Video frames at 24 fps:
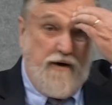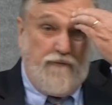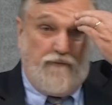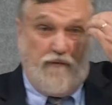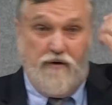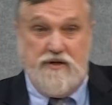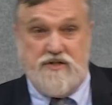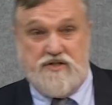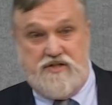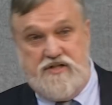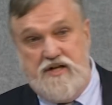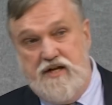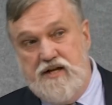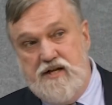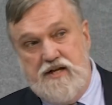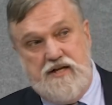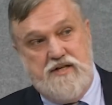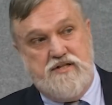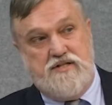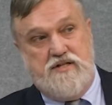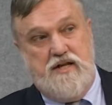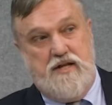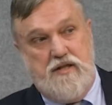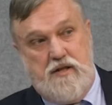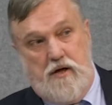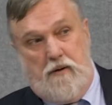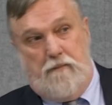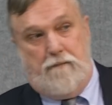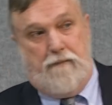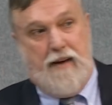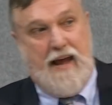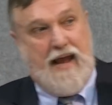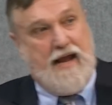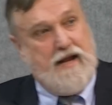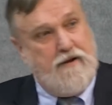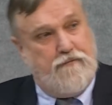Every sin is either
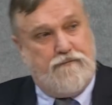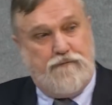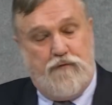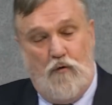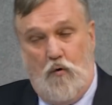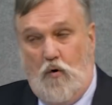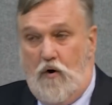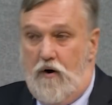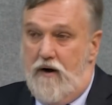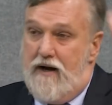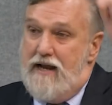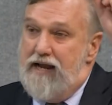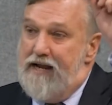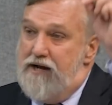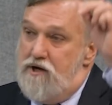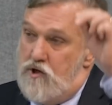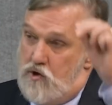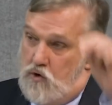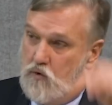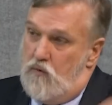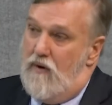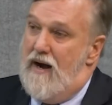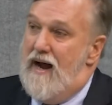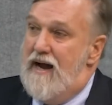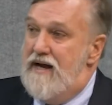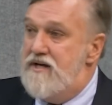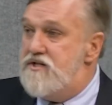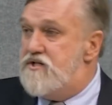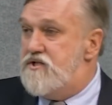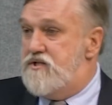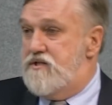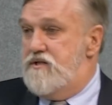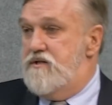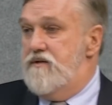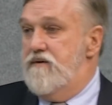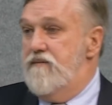paid for in
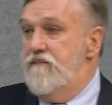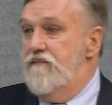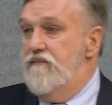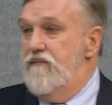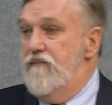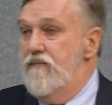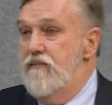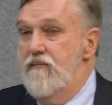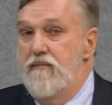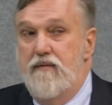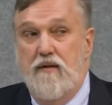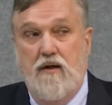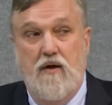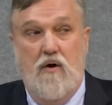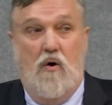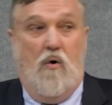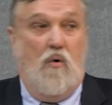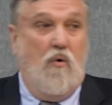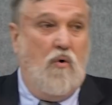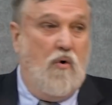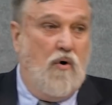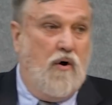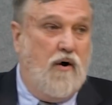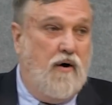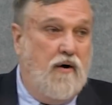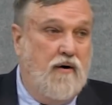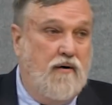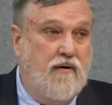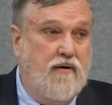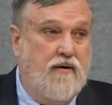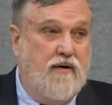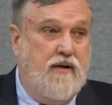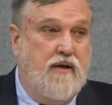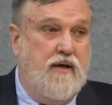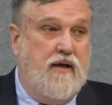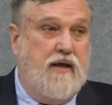Christ or
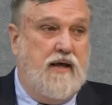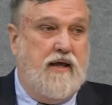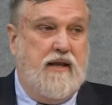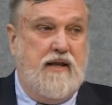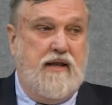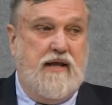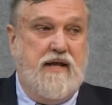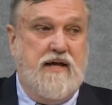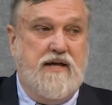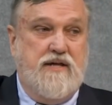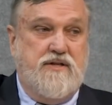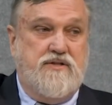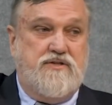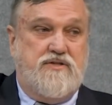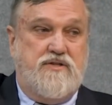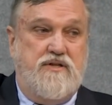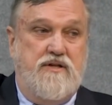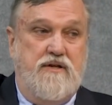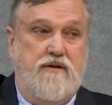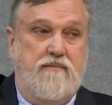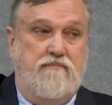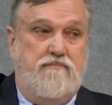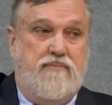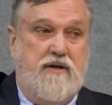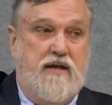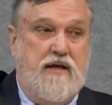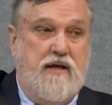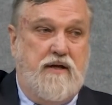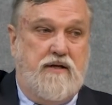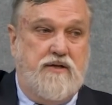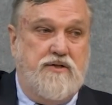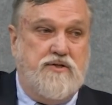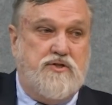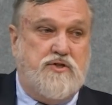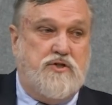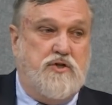it is
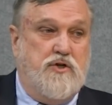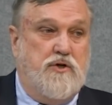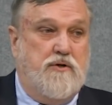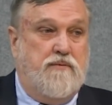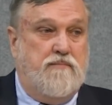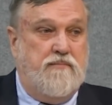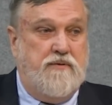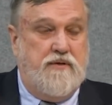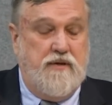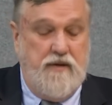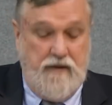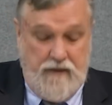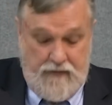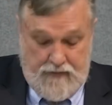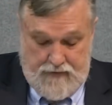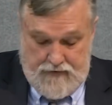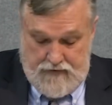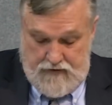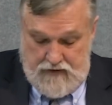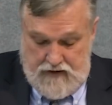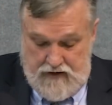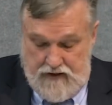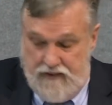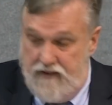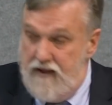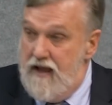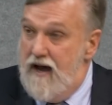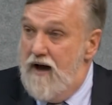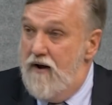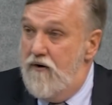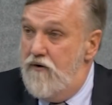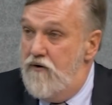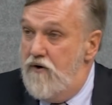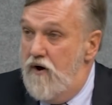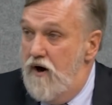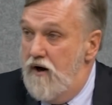being consumed in the
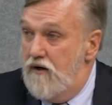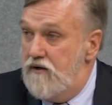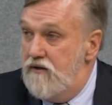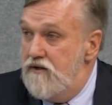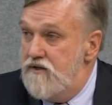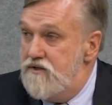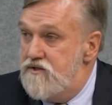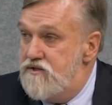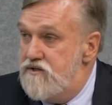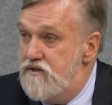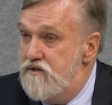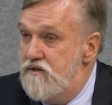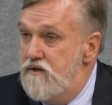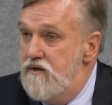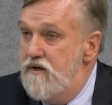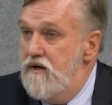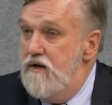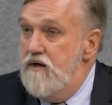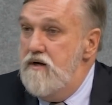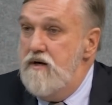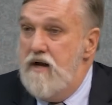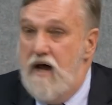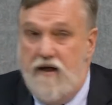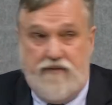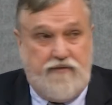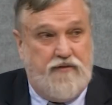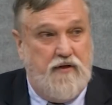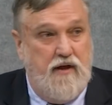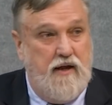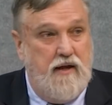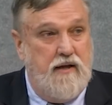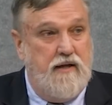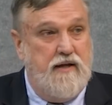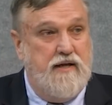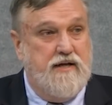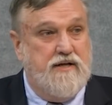outer darkness.
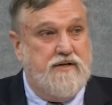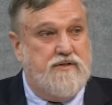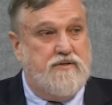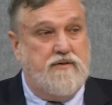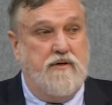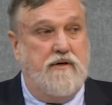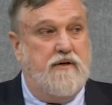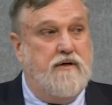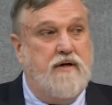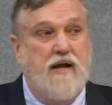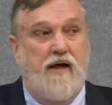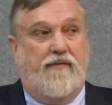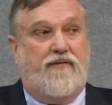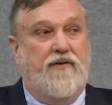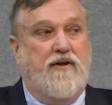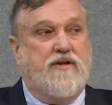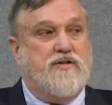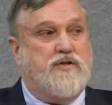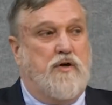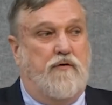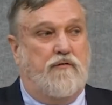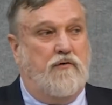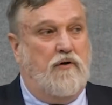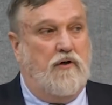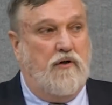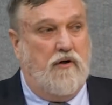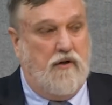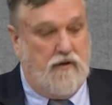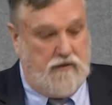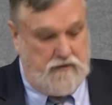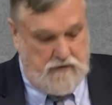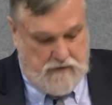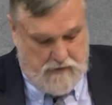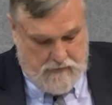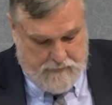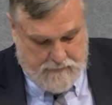Nothing is, nothing is
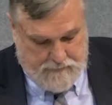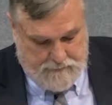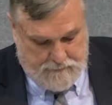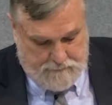overlooked.